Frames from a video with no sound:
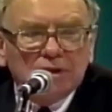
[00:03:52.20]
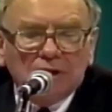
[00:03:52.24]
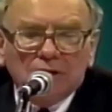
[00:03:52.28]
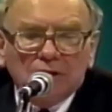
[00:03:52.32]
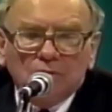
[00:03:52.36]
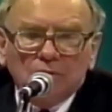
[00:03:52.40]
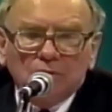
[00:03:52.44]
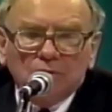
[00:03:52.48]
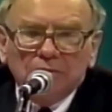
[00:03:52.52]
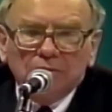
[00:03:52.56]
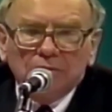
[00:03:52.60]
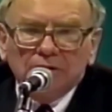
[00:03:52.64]

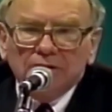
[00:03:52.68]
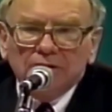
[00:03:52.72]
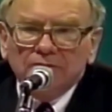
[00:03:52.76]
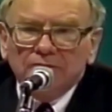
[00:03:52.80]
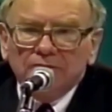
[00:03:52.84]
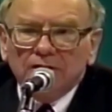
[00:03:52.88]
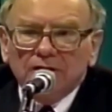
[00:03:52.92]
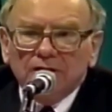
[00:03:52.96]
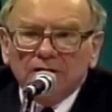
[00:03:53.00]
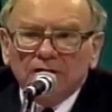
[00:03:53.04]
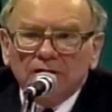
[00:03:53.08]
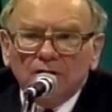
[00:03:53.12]
we think will
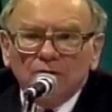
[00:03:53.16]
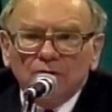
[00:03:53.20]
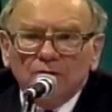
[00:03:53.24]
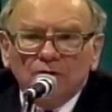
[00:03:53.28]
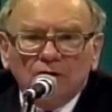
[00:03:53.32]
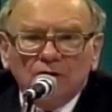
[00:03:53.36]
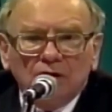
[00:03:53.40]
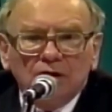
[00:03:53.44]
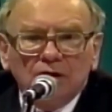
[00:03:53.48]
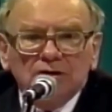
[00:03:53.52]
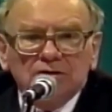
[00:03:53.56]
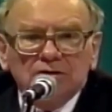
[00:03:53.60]
be a very
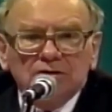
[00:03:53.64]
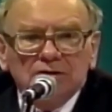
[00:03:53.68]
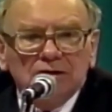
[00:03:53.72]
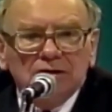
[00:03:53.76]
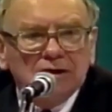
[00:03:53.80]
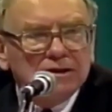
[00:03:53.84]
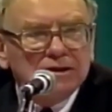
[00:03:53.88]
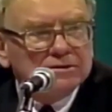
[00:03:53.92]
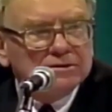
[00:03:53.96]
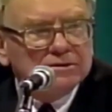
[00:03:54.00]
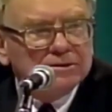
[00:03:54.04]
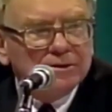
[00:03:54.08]
low
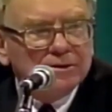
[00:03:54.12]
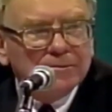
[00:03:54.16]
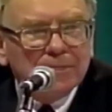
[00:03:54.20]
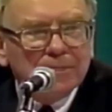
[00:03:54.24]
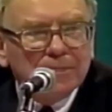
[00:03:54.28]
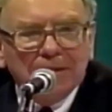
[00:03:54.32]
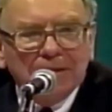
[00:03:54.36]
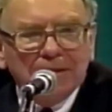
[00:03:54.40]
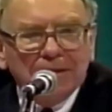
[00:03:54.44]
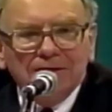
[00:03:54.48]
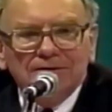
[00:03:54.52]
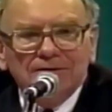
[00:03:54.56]
cost, and
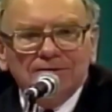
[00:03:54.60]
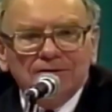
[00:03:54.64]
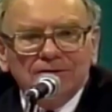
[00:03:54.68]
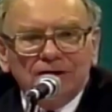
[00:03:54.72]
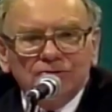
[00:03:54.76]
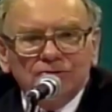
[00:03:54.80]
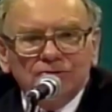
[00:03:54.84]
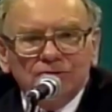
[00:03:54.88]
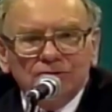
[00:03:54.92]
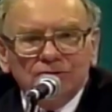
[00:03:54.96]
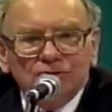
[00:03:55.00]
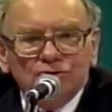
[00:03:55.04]
that
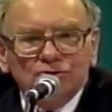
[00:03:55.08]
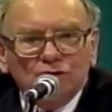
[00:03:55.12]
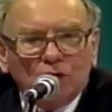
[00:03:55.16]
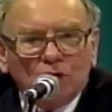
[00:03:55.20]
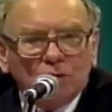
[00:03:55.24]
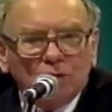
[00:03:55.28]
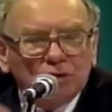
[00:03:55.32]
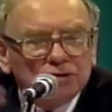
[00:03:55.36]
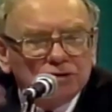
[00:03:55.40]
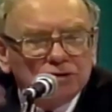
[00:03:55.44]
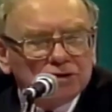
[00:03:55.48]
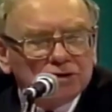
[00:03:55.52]
doesn't
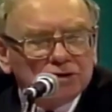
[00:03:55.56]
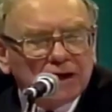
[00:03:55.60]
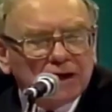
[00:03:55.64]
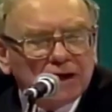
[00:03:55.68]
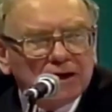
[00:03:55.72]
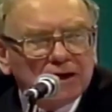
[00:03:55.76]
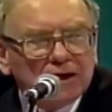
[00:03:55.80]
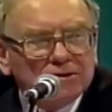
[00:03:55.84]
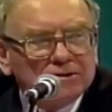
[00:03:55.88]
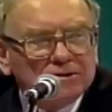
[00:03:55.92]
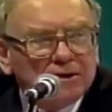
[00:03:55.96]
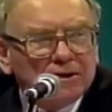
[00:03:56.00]
show
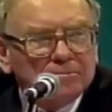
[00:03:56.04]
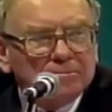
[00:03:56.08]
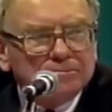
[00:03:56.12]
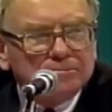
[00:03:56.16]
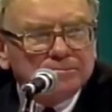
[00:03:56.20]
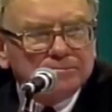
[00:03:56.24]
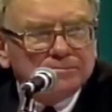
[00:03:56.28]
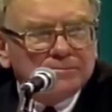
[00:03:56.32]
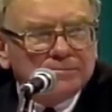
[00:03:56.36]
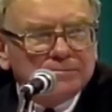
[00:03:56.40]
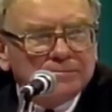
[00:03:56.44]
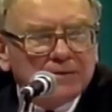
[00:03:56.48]
as an
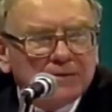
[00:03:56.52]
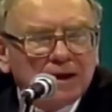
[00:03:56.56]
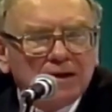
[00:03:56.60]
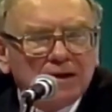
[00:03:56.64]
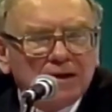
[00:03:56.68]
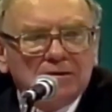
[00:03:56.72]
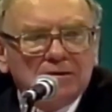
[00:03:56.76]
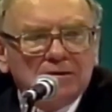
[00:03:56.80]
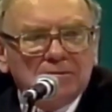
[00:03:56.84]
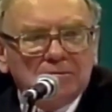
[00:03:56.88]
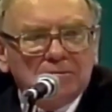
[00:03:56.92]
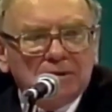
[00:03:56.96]
asset,
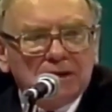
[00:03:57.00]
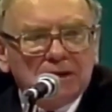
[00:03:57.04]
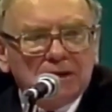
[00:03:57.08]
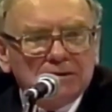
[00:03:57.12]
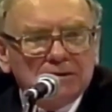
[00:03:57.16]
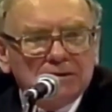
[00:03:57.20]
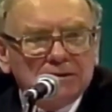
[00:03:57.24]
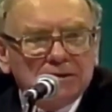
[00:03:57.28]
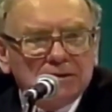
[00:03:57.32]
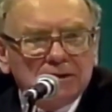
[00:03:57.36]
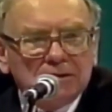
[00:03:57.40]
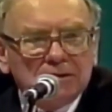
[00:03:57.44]

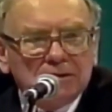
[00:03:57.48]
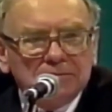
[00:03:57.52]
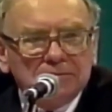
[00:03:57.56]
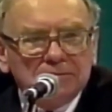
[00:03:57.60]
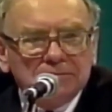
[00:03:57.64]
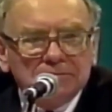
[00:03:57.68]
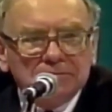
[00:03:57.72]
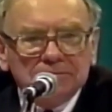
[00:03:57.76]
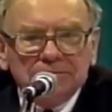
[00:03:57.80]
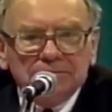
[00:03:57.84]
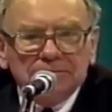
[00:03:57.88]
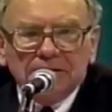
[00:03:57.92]
but
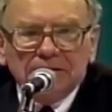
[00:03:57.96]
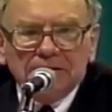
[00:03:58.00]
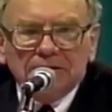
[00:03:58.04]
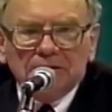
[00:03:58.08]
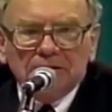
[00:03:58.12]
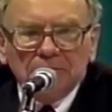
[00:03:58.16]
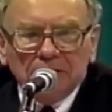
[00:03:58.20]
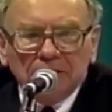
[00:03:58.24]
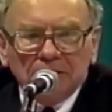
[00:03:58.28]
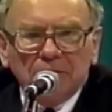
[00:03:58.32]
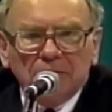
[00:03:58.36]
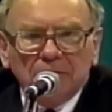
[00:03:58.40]

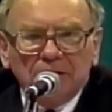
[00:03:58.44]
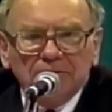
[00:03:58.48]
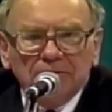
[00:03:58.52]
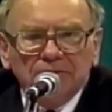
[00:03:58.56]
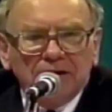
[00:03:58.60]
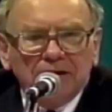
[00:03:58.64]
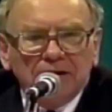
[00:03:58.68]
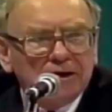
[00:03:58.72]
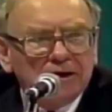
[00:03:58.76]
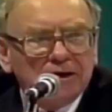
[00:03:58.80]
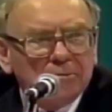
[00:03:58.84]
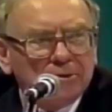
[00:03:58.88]
it can be
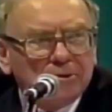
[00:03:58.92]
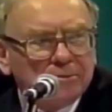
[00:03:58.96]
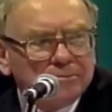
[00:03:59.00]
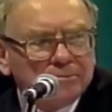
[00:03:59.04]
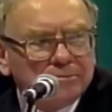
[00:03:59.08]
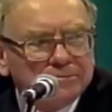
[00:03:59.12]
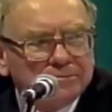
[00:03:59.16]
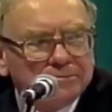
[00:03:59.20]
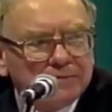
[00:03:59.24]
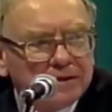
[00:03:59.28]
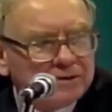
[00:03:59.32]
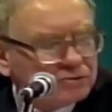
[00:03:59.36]
quite
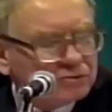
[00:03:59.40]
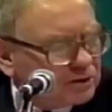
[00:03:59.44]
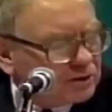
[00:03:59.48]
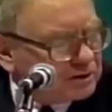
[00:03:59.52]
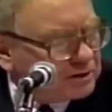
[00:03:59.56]
valuable.